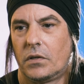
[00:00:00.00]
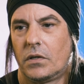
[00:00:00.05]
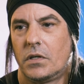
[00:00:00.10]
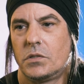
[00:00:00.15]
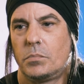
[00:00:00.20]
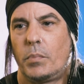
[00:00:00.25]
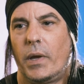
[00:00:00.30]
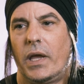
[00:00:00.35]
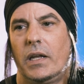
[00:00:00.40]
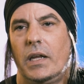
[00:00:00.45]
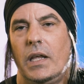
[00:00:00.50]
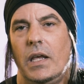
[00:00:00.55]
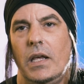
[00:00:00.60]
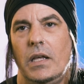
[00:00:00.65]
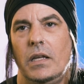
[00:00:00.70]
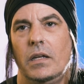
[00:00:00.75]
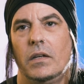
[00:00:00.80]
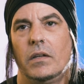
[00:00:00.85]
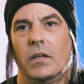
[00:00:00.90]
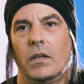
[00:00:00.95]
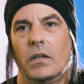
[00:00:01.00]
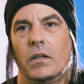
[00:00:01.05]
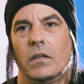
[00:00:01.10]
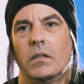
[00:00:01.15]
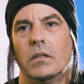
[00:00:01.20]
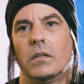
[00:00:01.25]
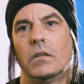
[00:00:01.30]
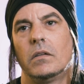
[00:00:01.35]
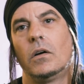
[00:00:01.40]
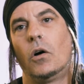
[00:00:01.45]
His band Heat
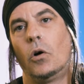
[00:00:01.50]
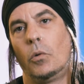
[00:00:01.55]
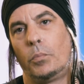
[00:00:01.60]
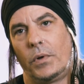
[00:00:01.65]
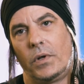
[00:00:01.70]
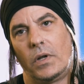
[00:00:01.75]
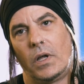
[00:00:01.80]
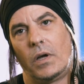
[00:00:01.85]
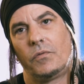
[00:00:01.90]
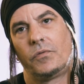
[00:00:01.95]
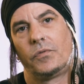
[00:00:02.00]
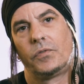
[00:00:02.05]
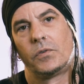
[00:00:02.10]
opened up